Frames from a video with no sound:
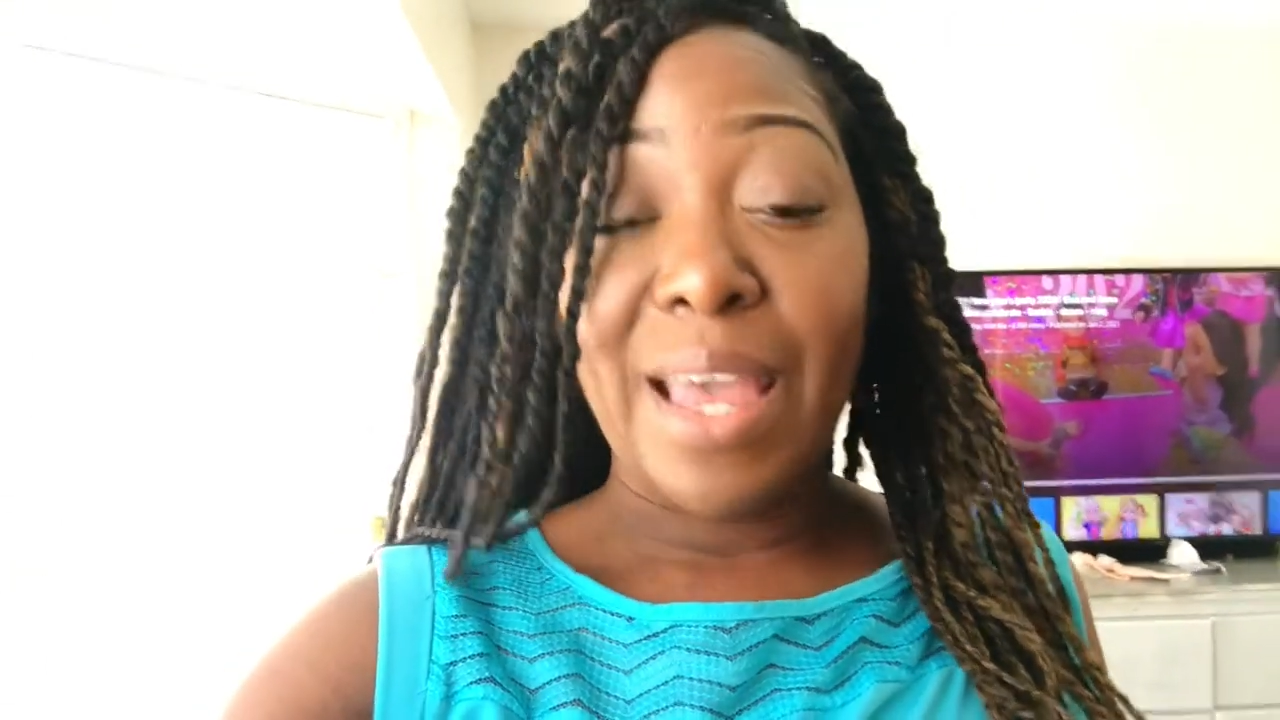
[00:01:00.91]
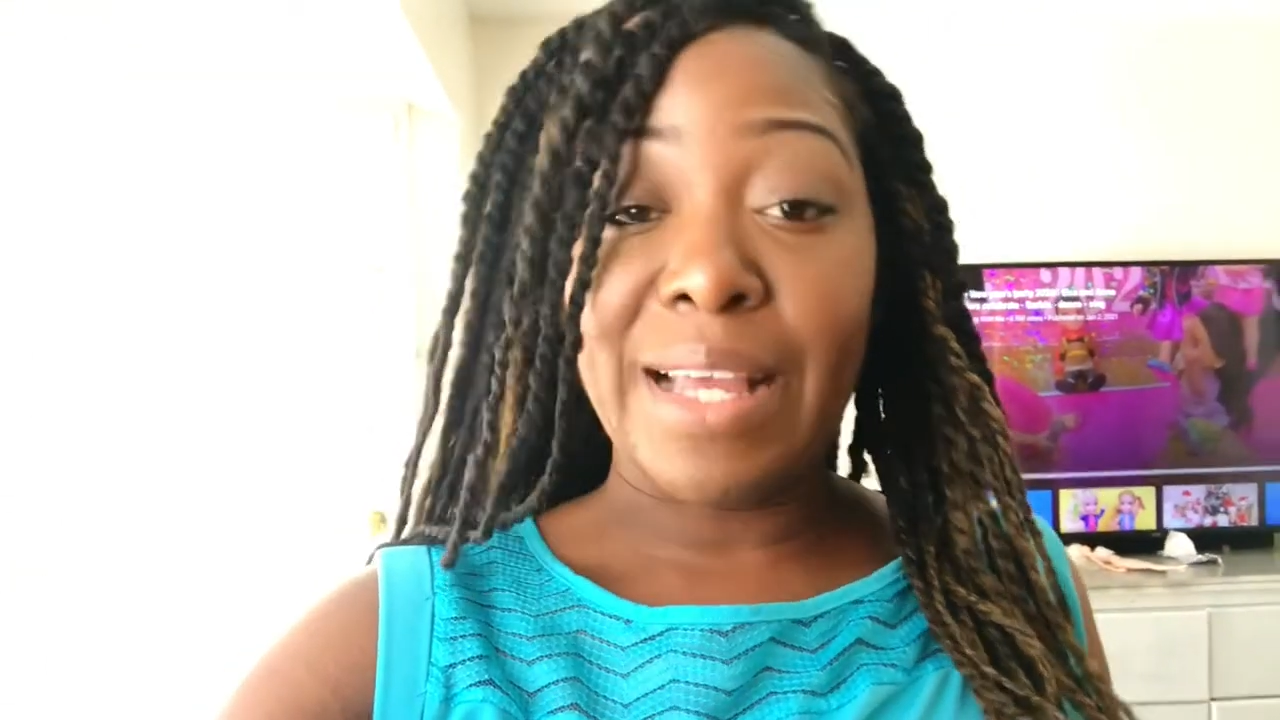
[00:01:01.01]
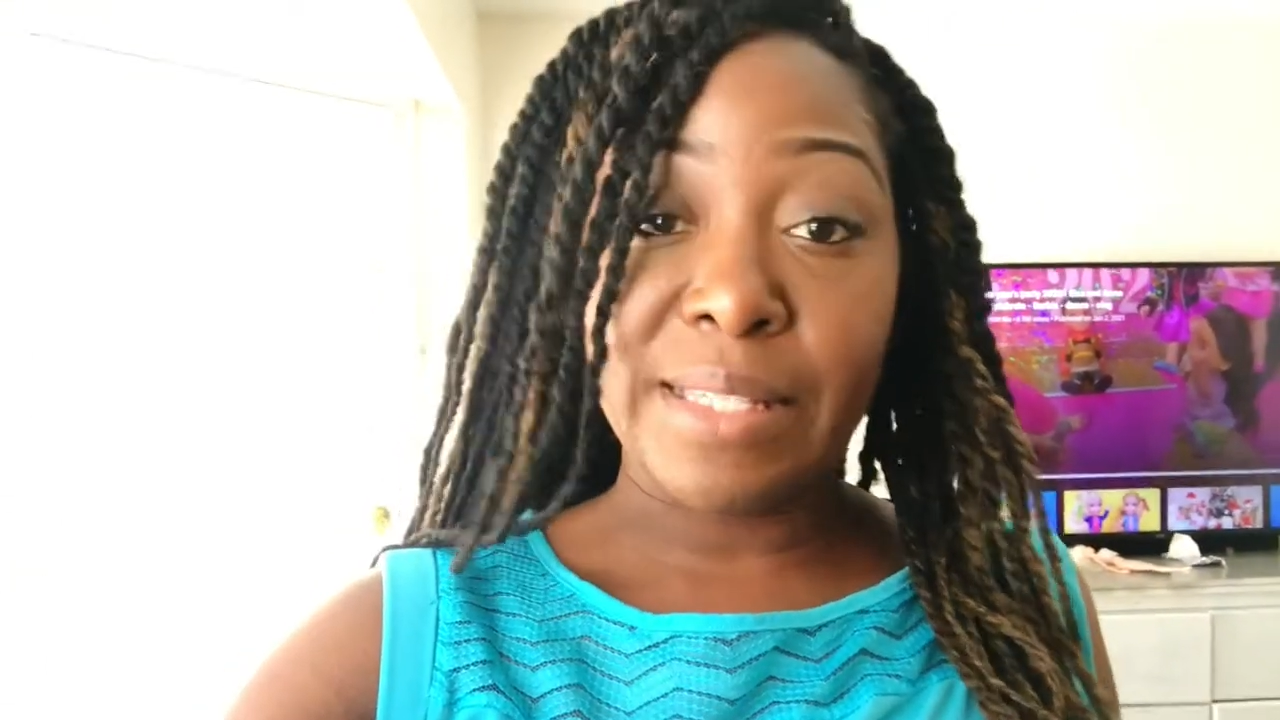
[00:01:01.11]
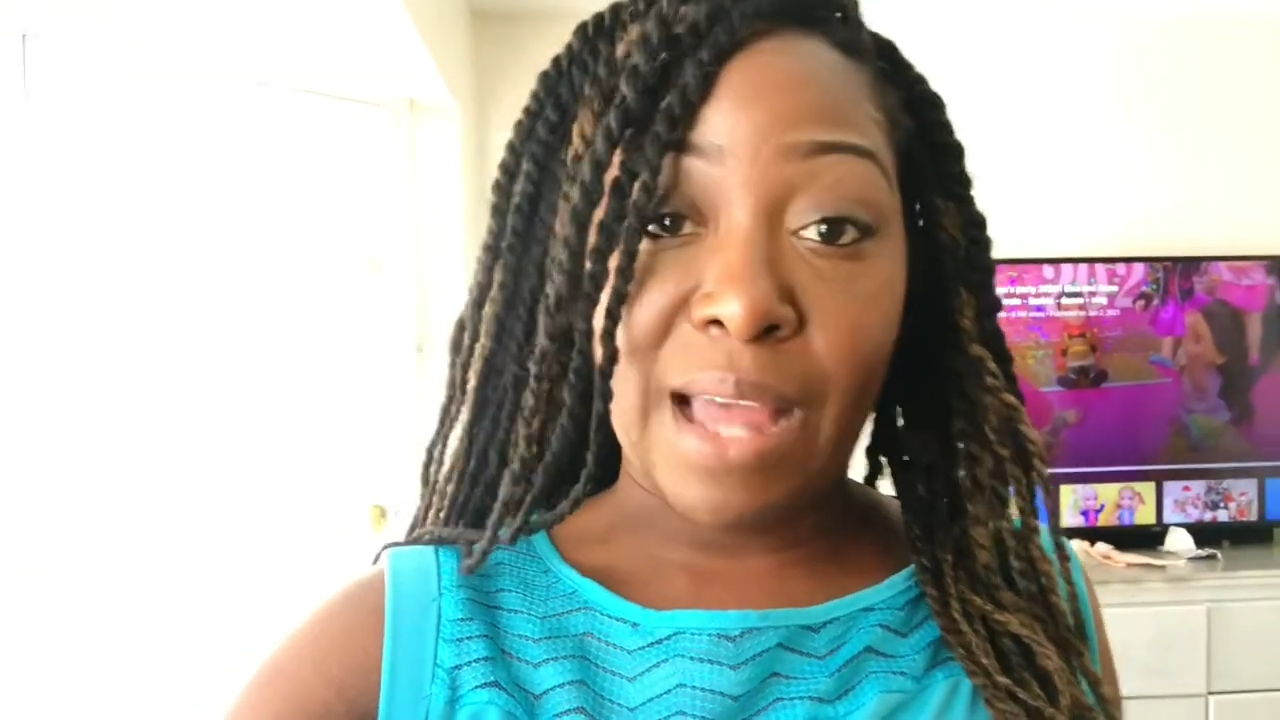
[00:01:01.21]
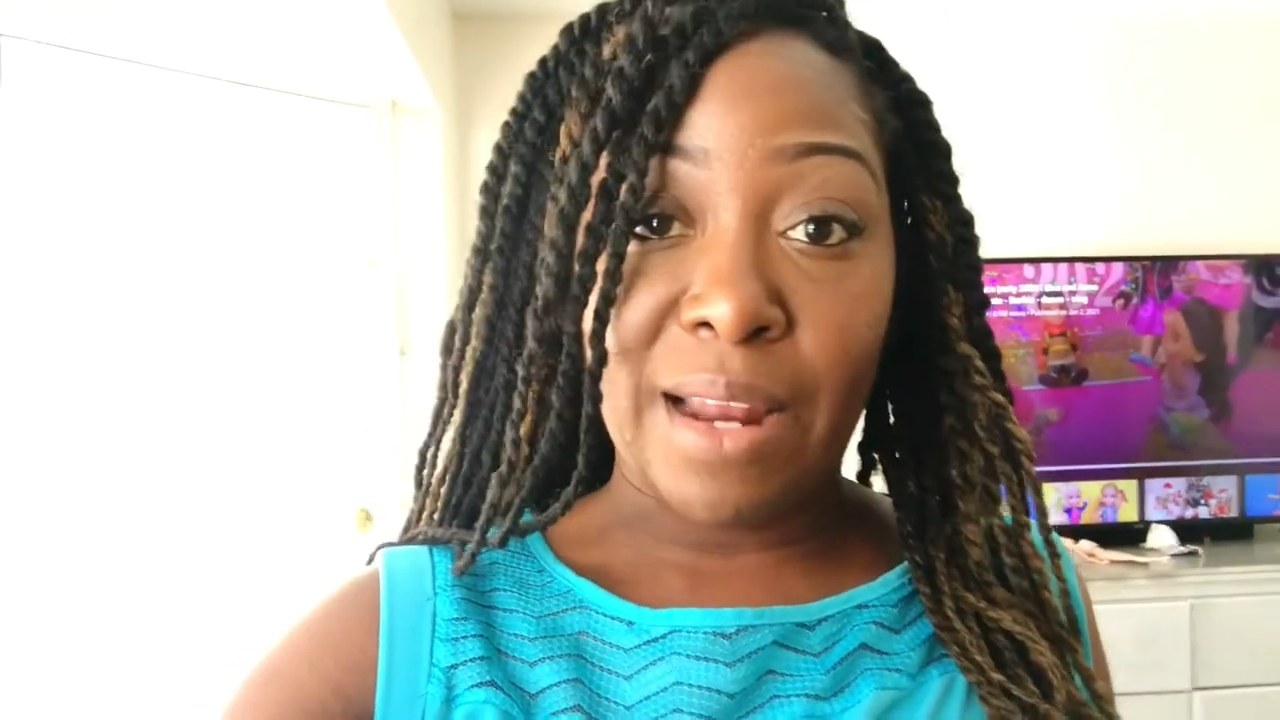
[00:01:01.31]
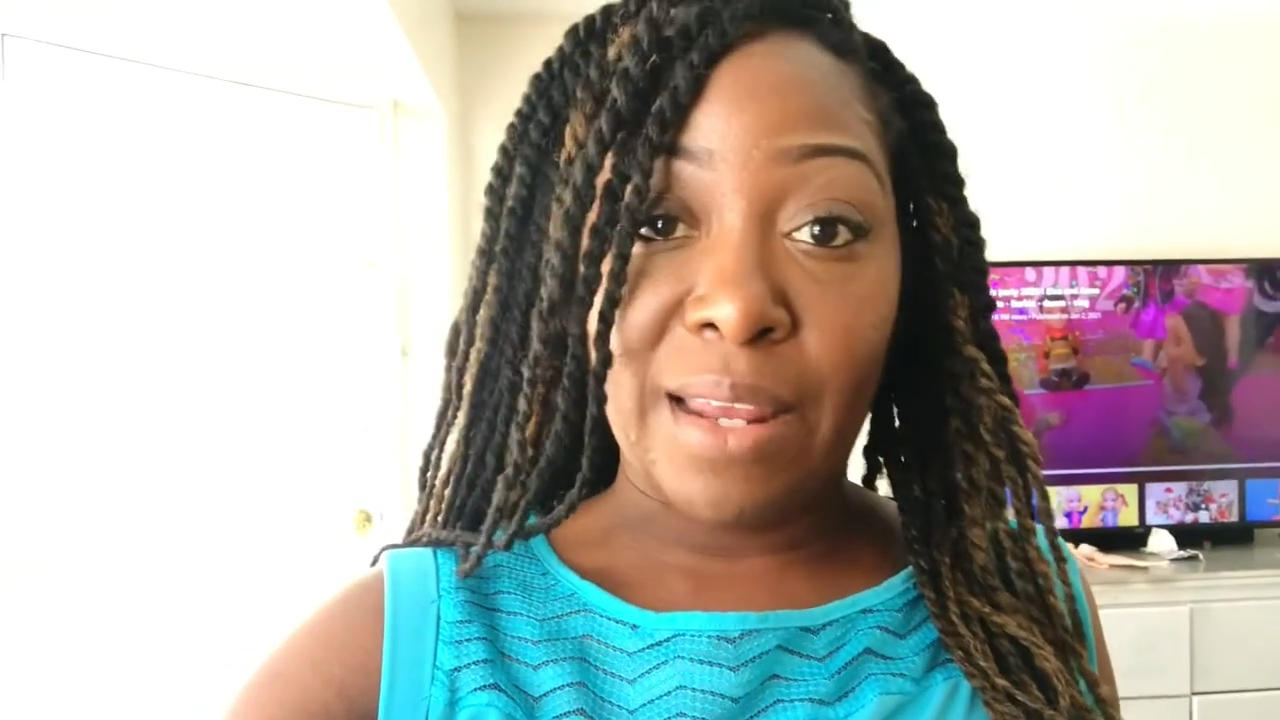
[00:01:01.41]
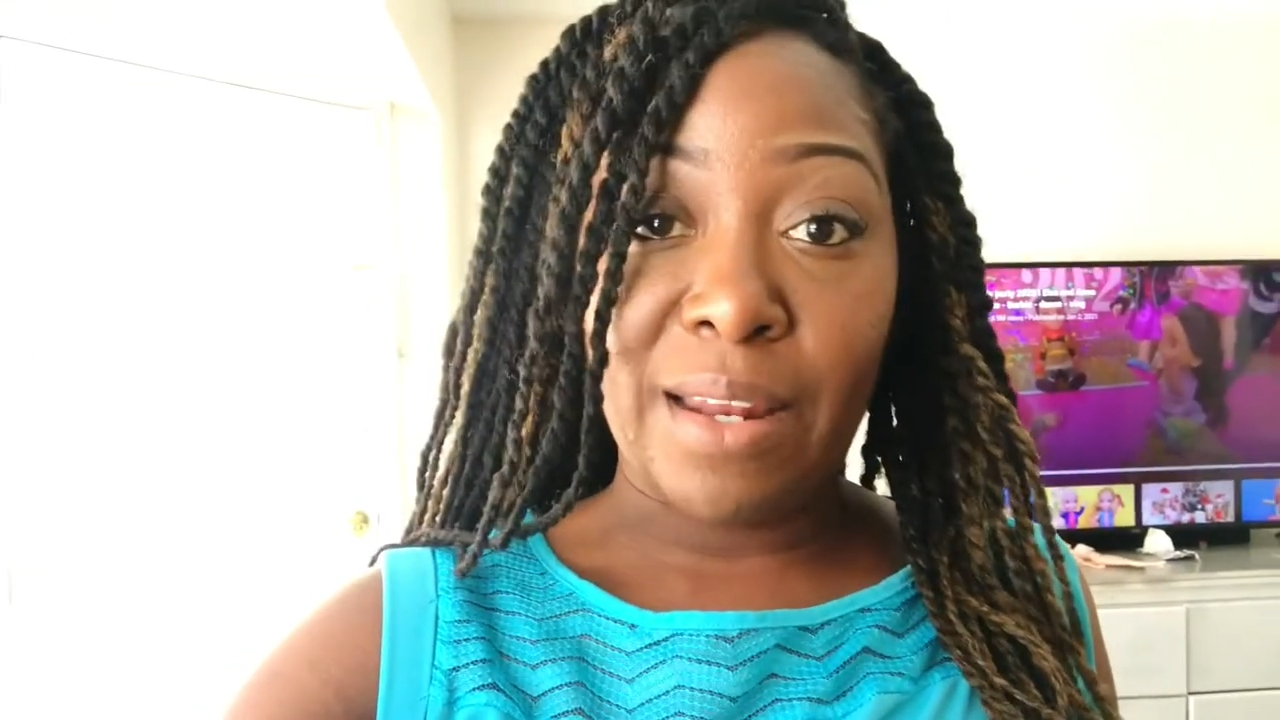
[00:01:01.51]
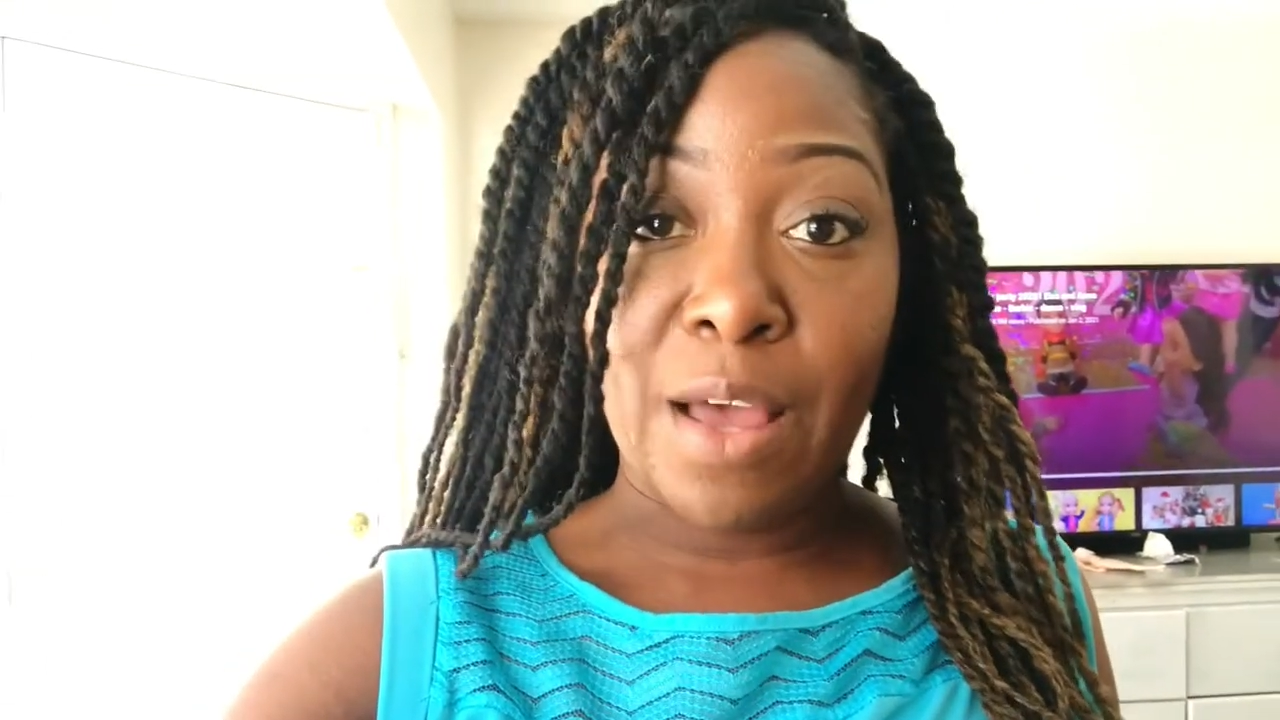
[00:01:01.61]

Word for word: excited